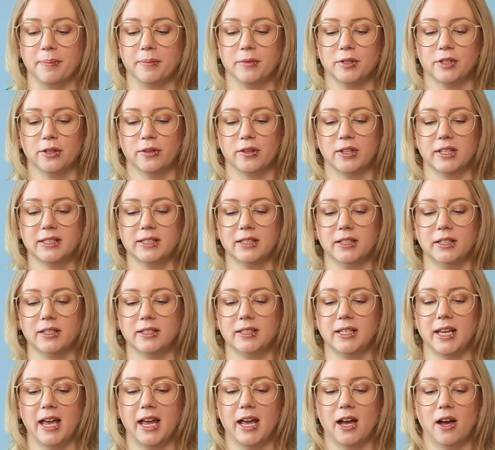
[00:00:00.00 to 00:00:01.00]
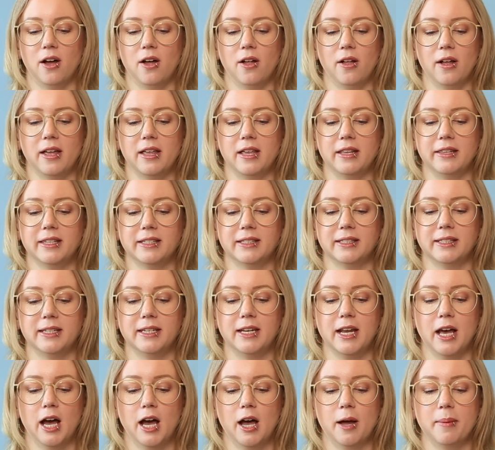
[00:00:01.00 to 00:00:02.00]
So this little tail, this
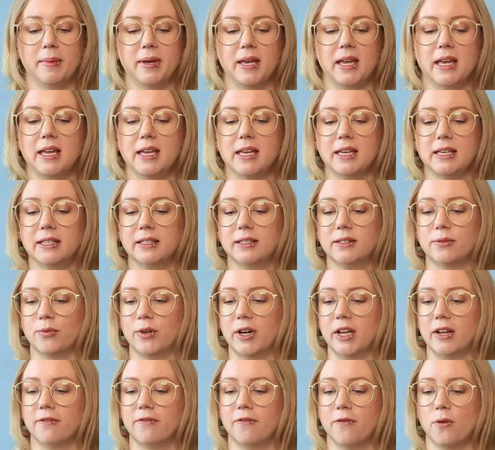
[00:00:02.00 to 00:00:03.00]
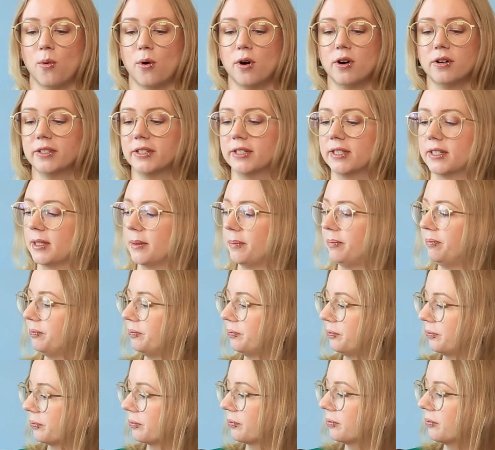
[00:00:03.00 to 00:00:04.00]
nub is reinforced.
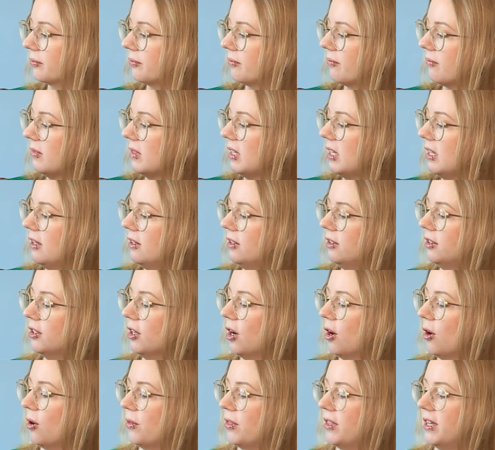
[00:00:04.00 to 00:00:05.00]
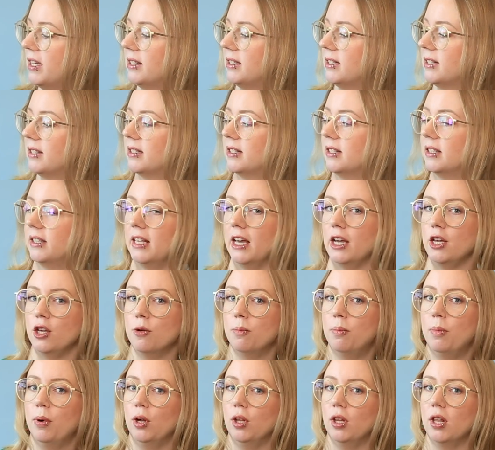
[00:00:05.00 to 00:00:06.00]
So this that
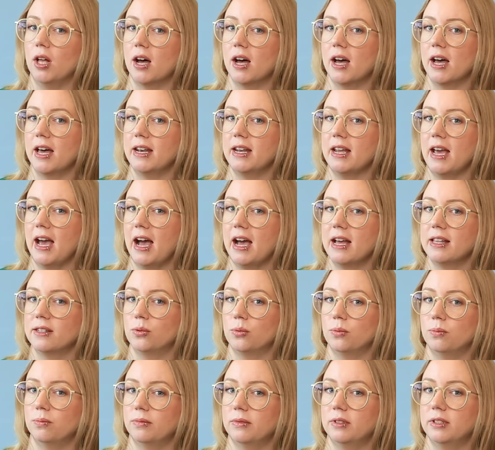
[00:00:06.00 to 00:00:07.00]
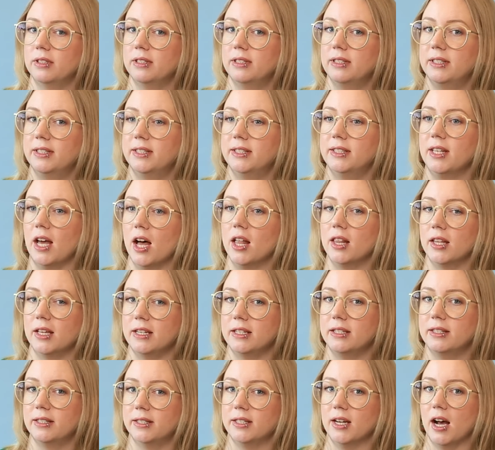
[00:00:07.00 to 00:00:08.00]
you pull on has
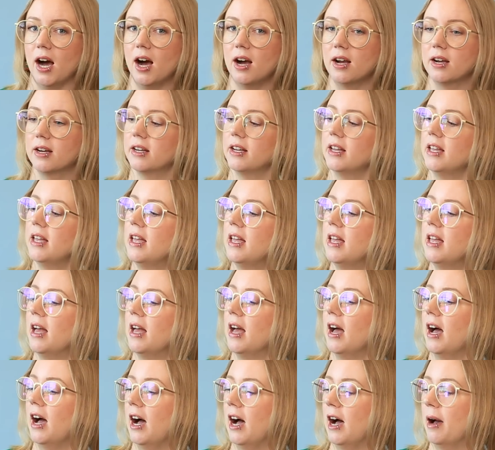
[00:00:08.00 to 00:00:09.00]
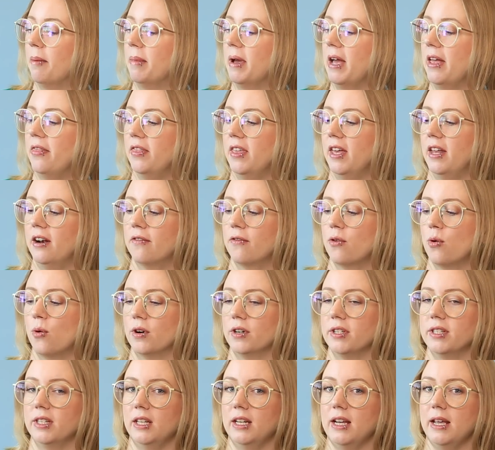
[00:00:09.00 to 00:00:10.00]
solid stock, and then of
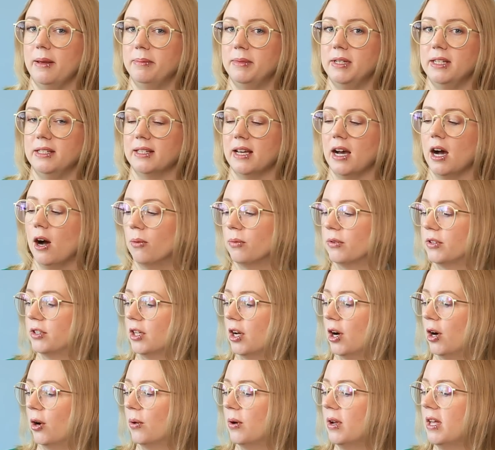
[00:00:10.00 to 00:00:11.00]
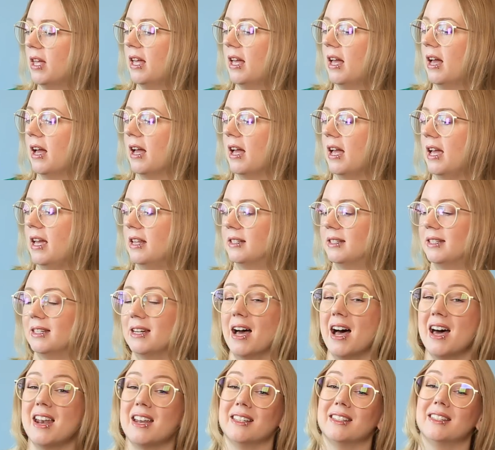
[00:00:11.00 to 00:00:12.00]
course it empties out. So it's
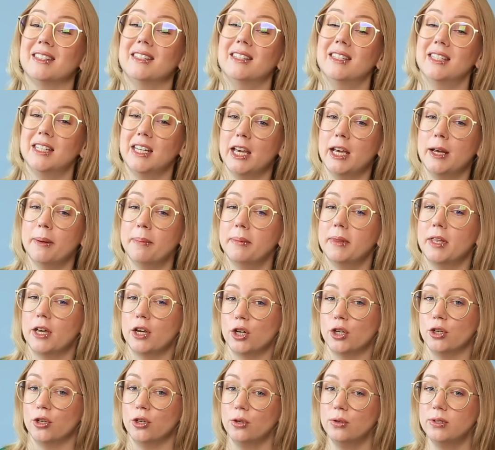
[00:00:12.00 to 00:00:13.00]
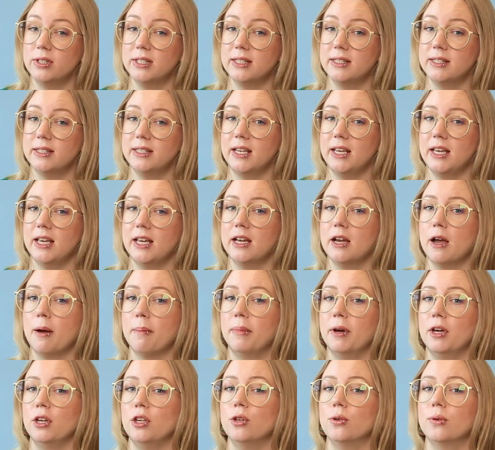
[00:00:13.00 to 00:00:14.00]
not a stem that you're used to
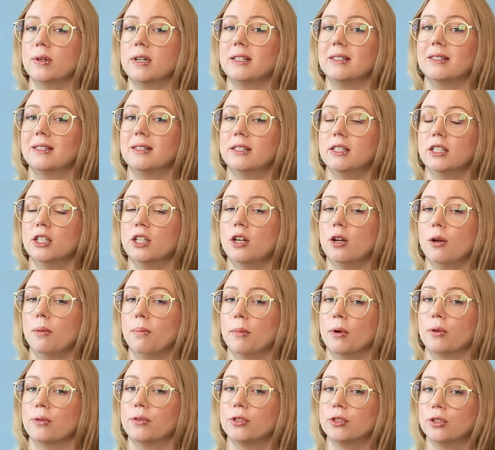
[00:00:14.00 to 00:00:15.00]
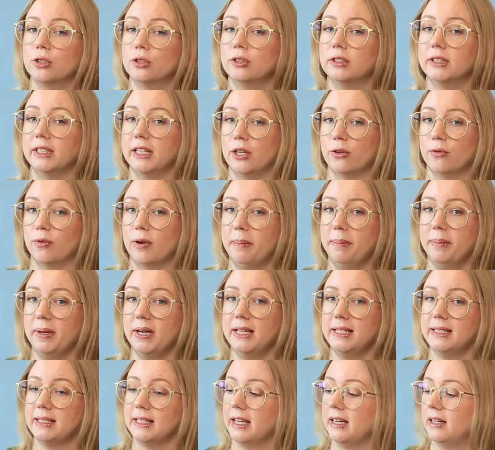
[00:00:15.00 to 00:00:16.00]
seeing, but you can still most certainly grip
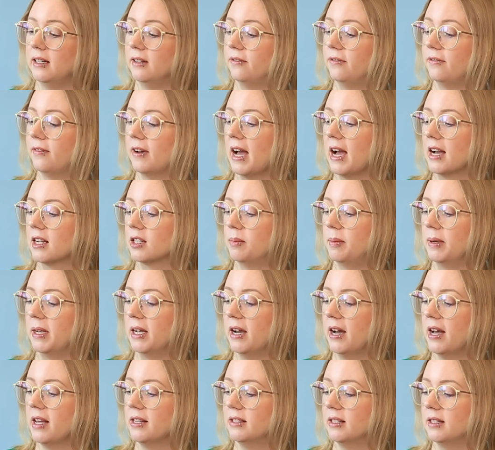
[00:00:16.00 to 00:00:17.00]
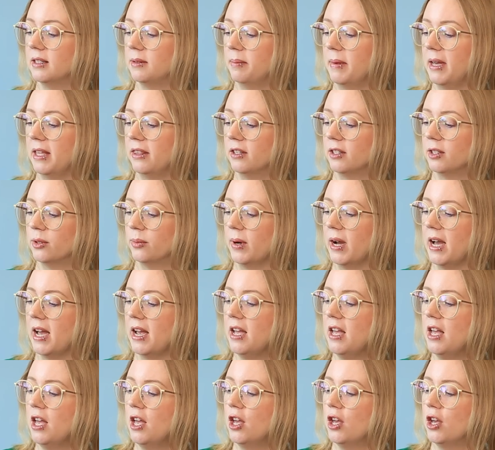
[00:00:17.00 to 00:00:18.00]
it. And in fact, because it's made this
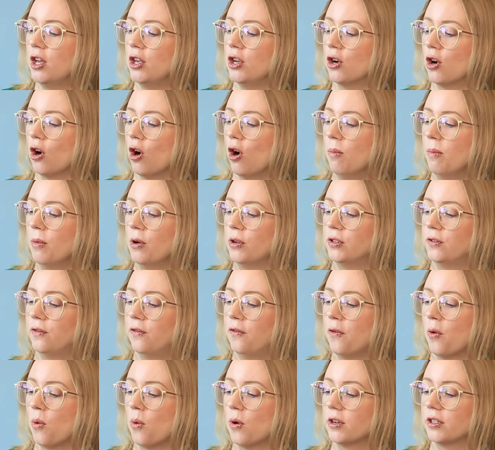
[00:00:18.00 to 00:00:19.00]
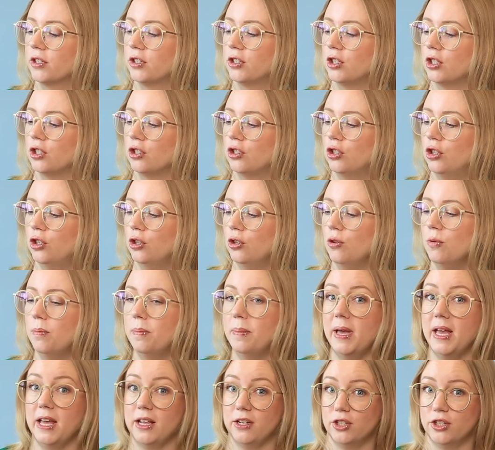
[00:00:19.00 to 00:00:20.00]
way, you're almost forced to
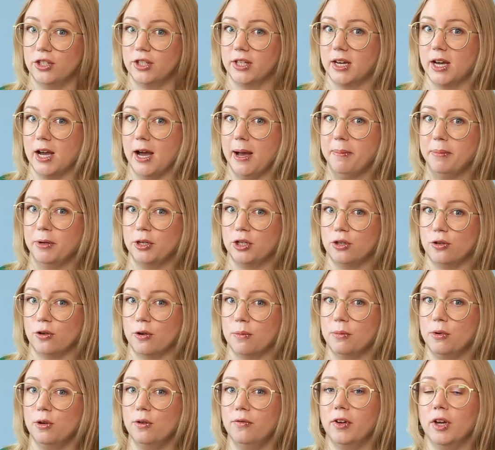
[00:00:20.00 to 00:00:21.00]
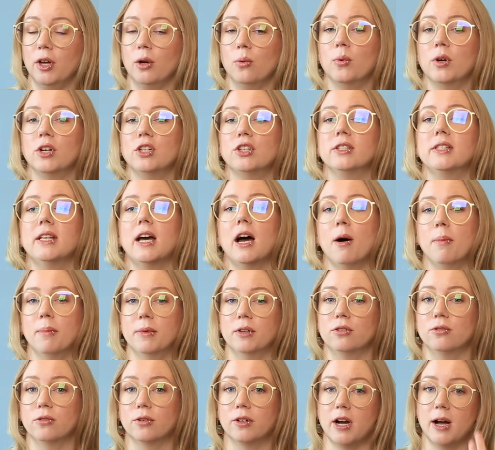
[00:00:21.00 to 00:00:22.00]
pinch the cup as you remove it, which is how
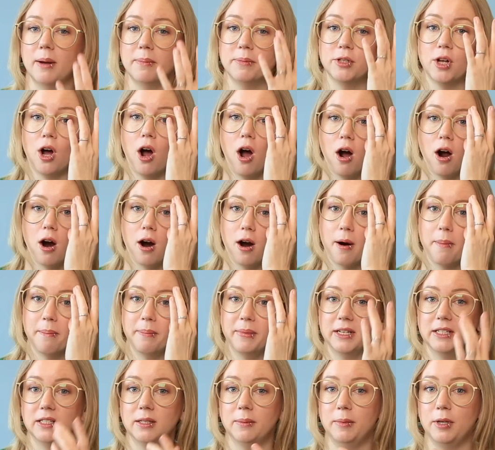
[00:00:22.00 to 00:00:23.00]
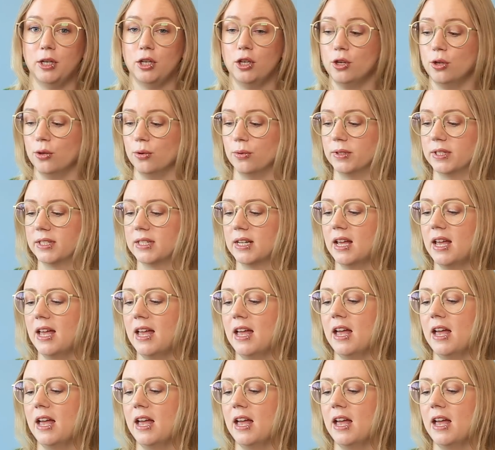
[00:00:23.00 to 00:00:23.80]
menstrual cups are meant to be used.